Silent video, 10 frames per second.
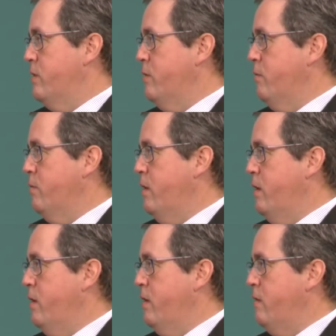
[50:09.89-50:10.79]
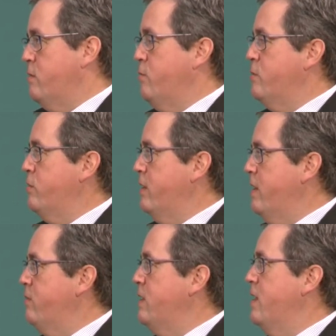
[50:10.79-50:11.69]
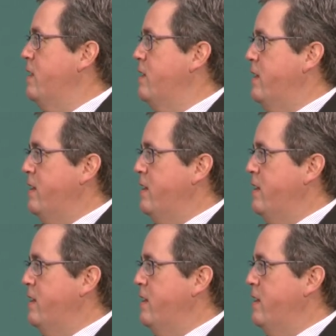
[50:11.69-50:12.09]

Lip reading: So so certainly the FDA